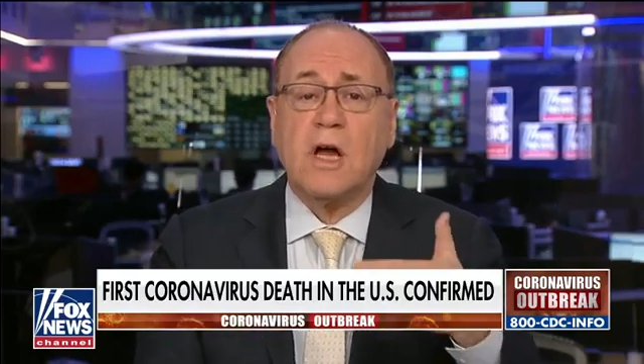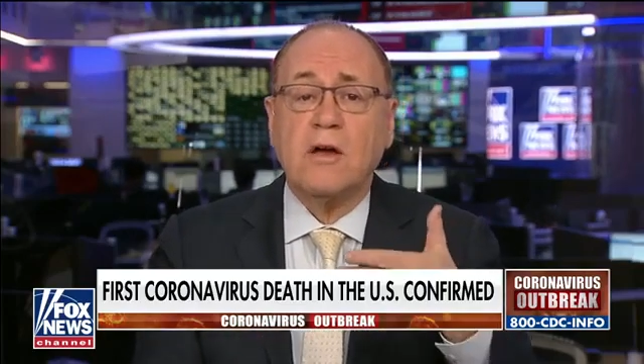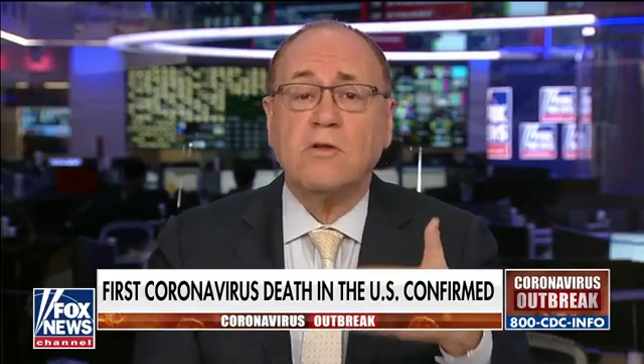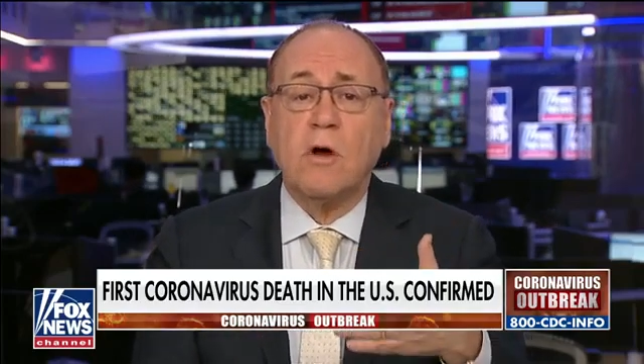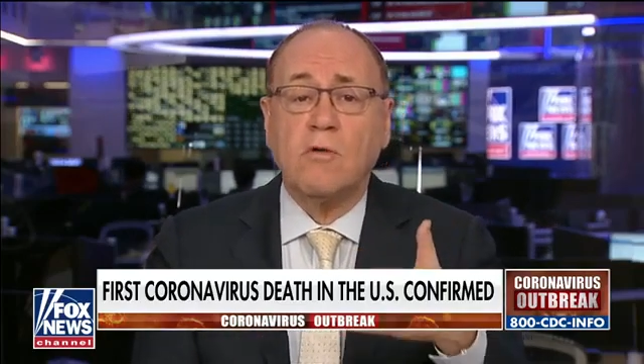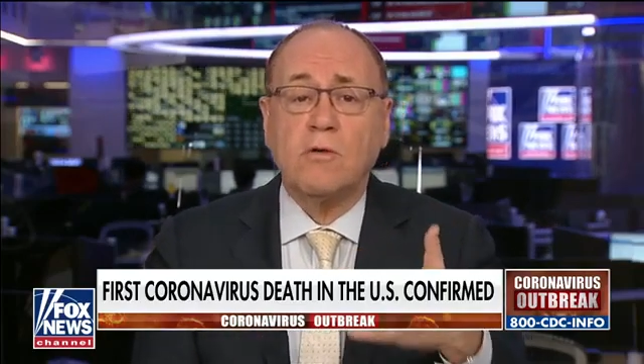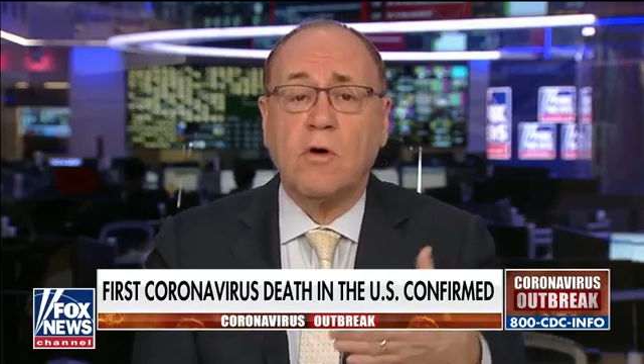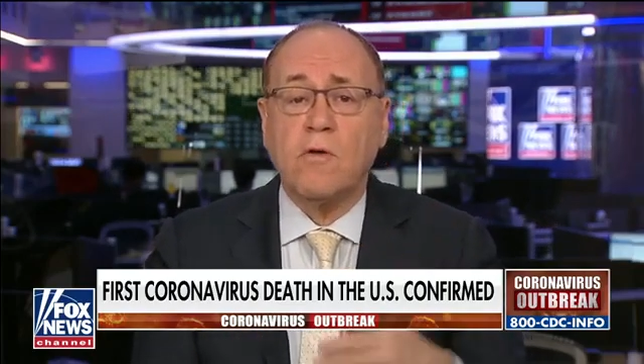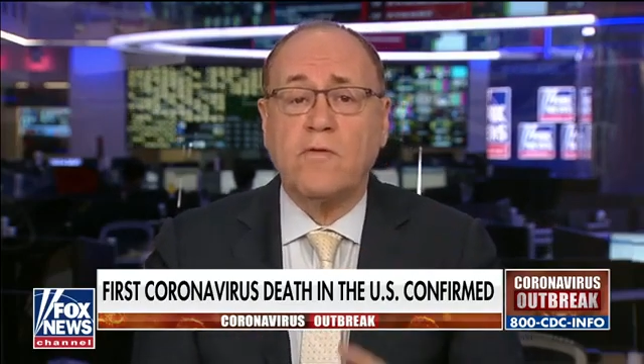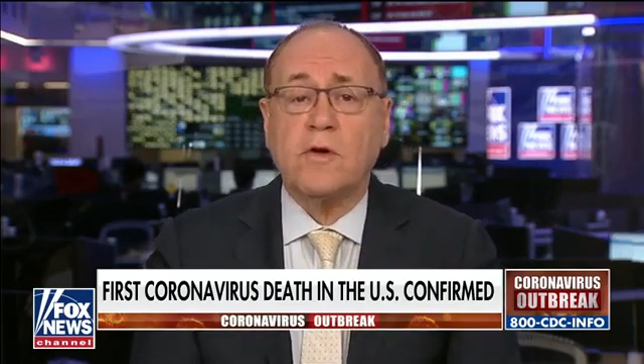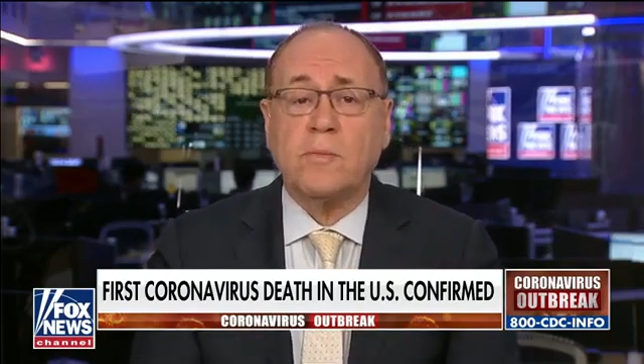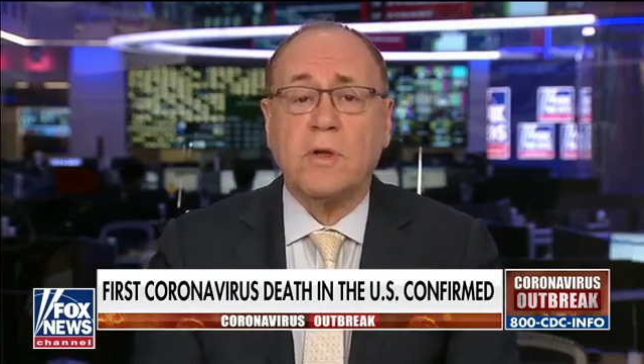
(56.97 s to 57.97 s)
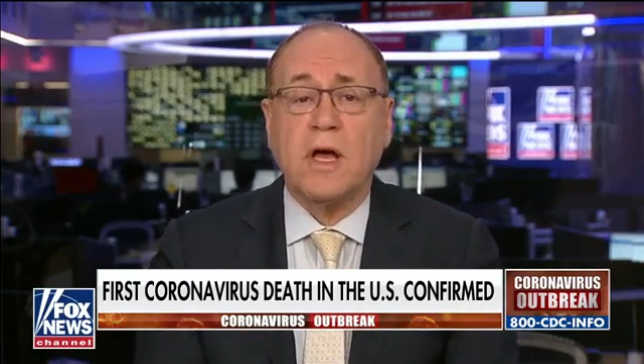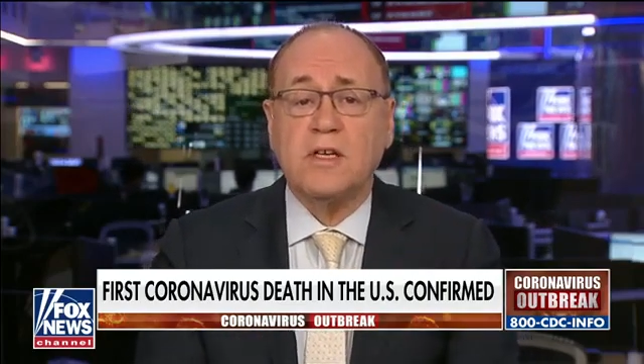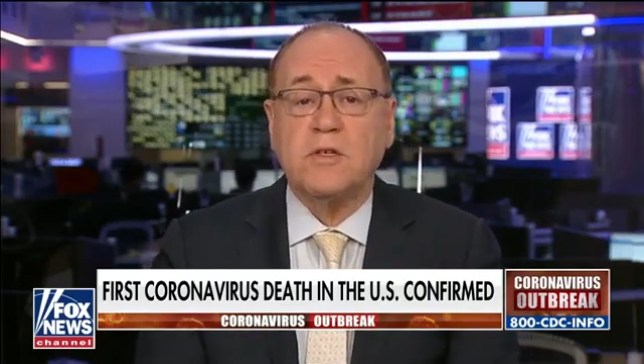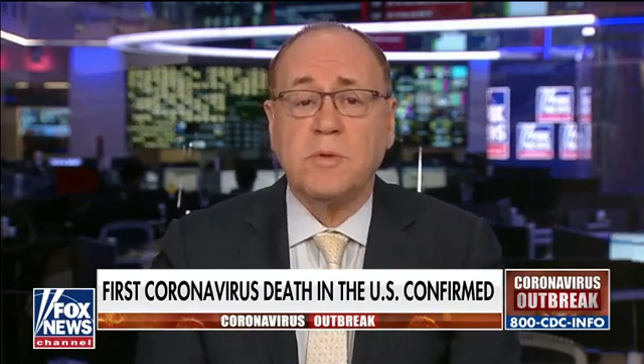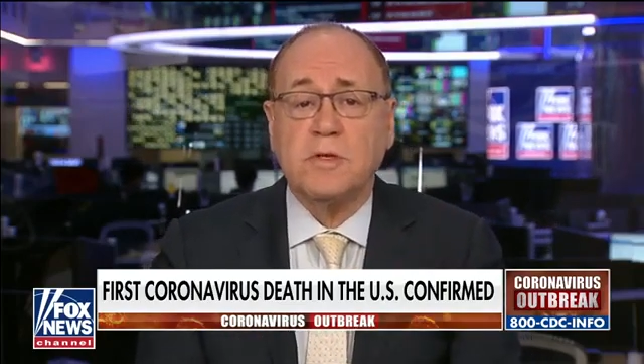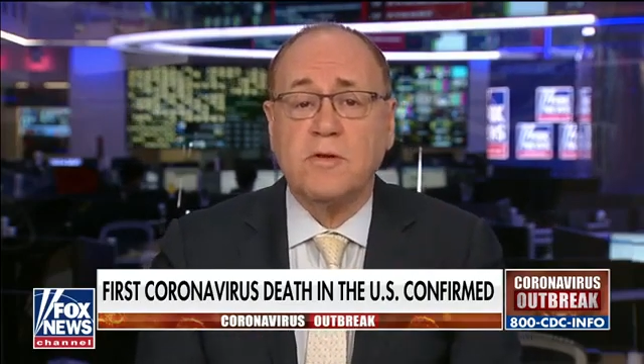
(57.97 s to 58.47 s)
I don't know if it applies
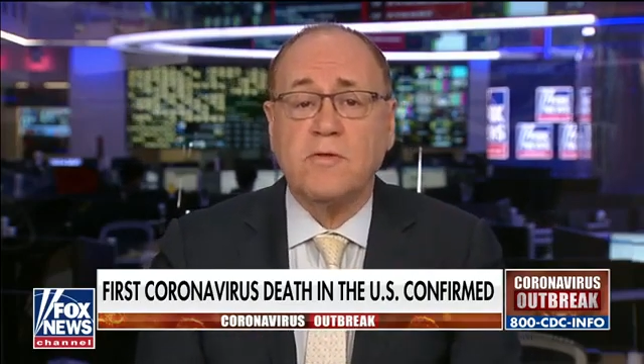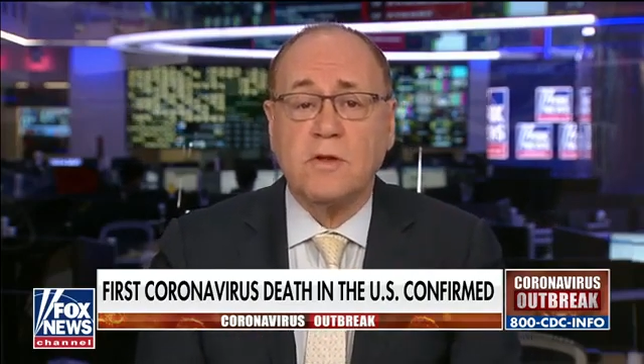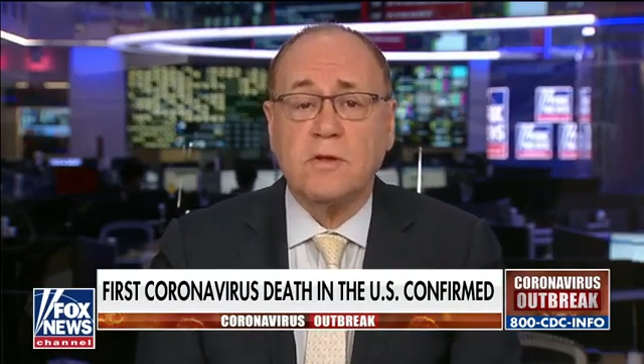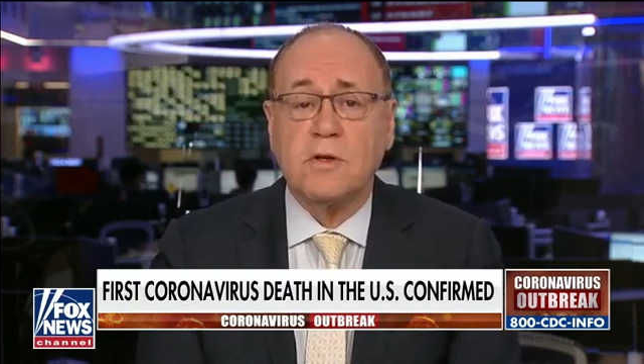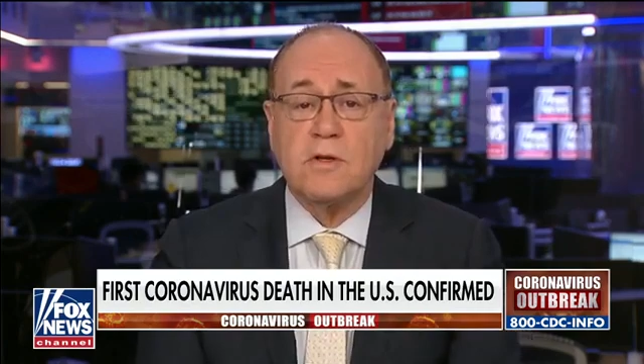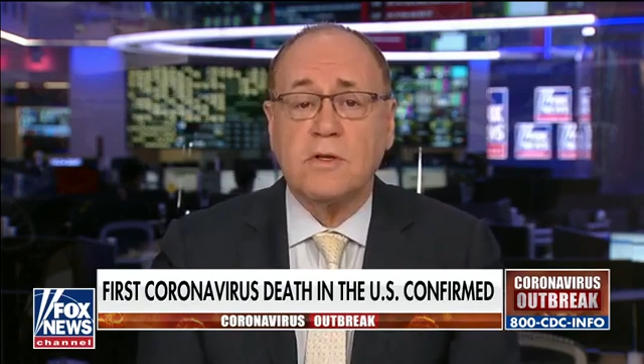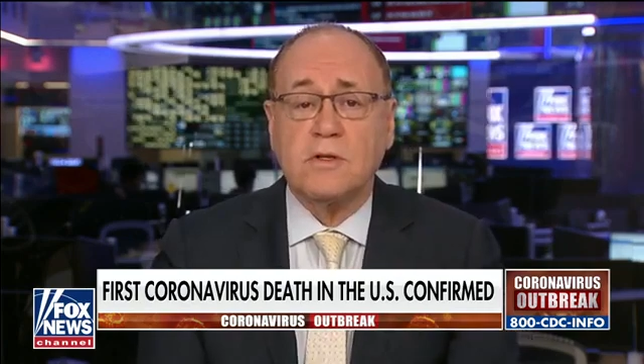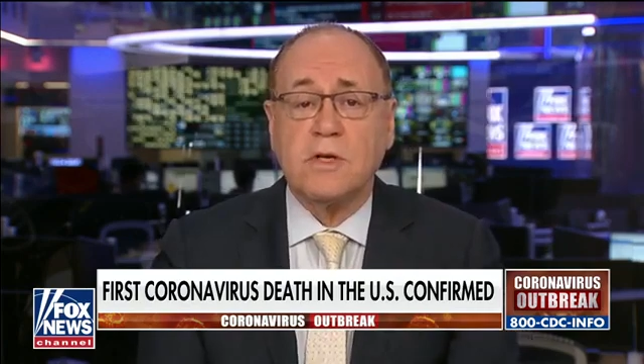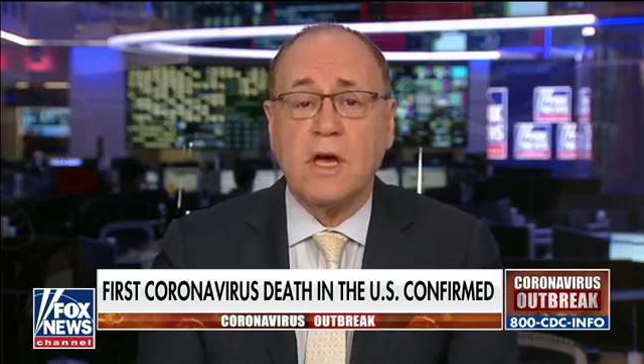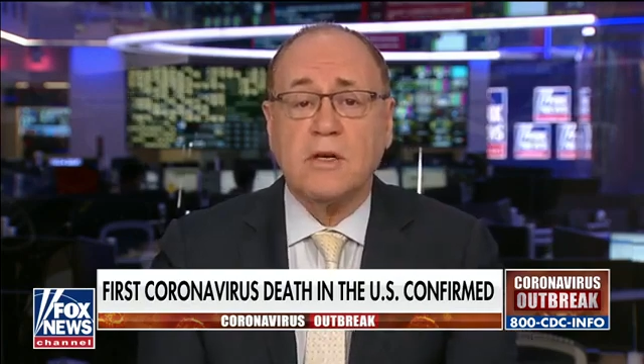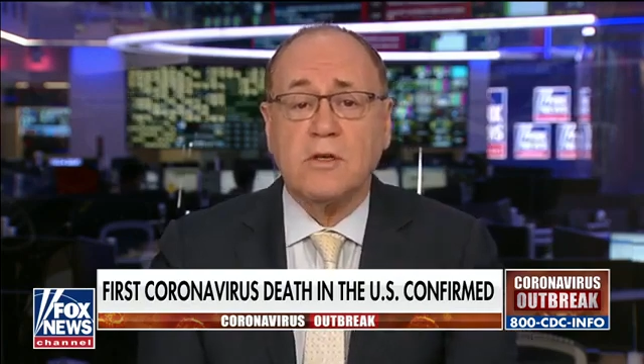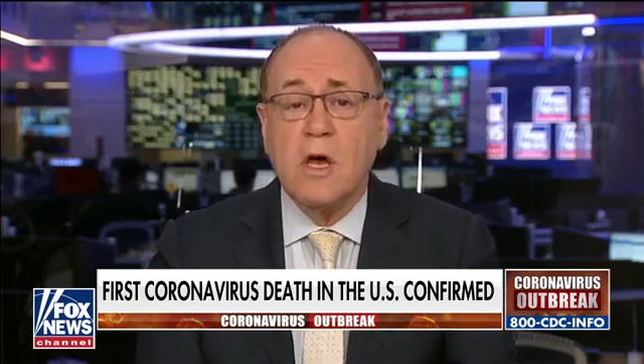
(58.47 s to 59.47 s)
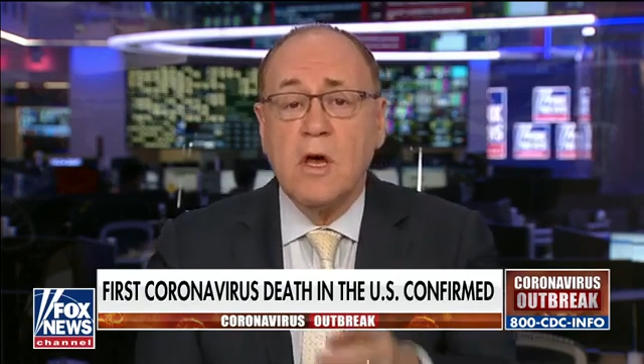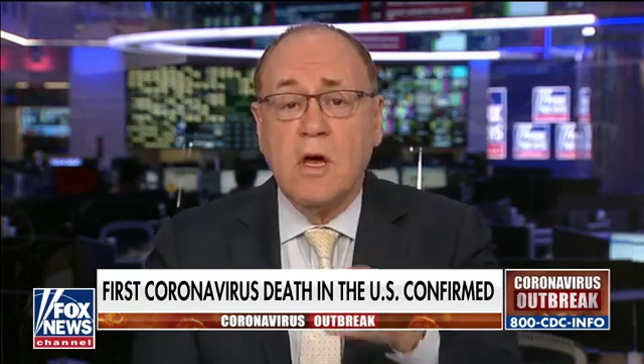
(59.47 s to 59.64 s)
specifically to this case,